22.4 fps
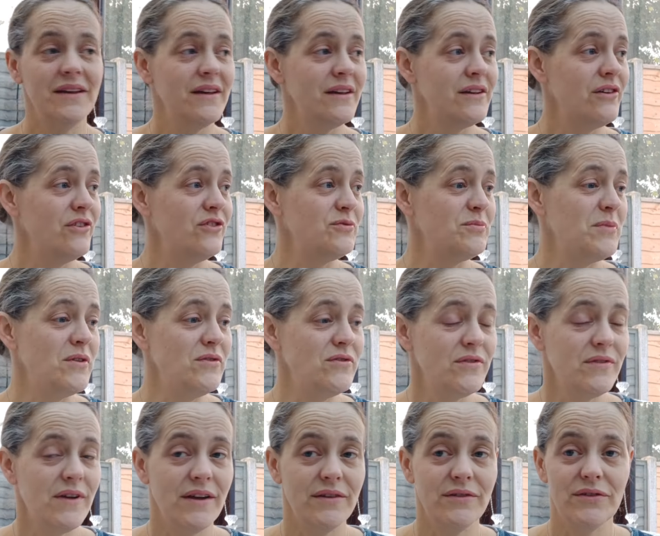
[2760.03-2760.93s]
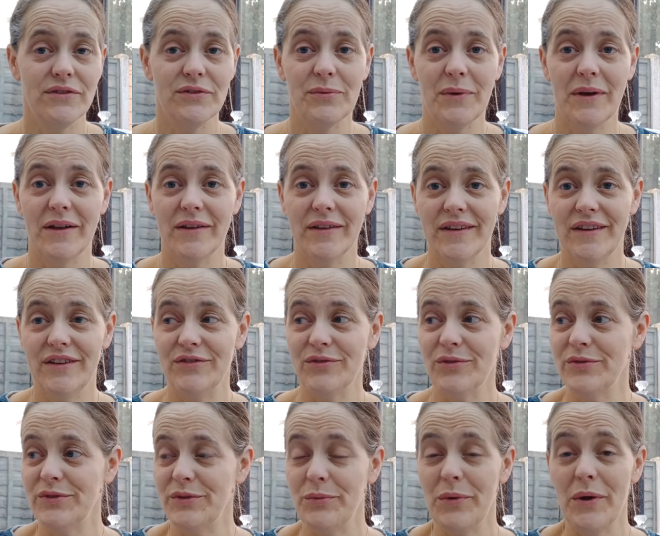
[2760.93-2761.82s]
Cosmo's around as well. He's
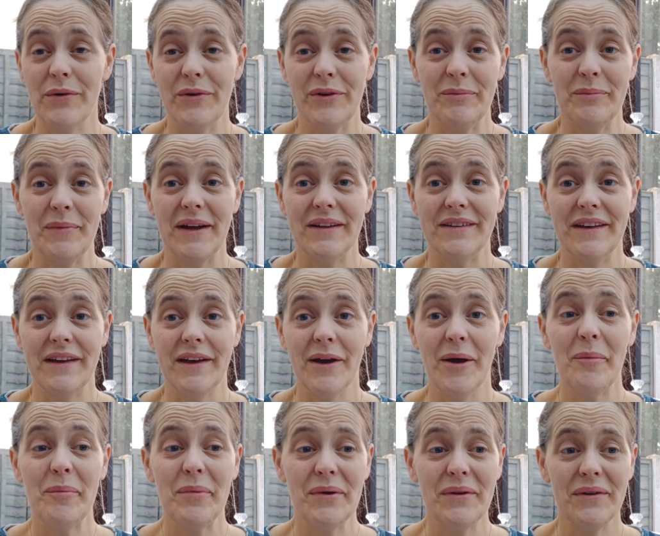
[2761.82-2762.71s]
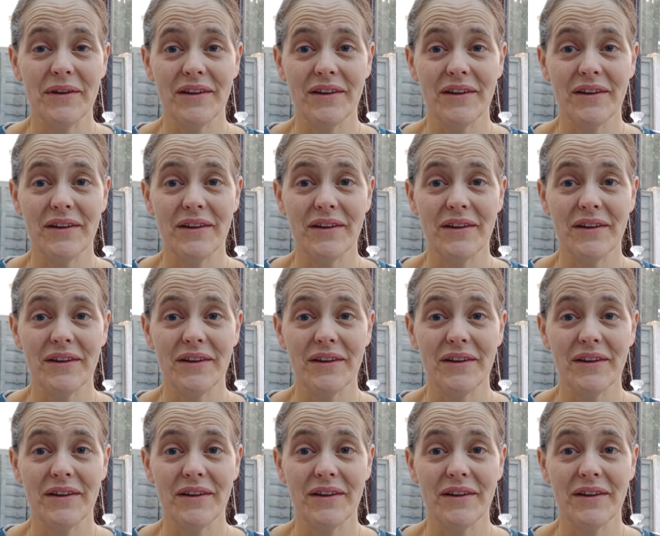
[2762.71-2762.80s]
already woken Maddie up,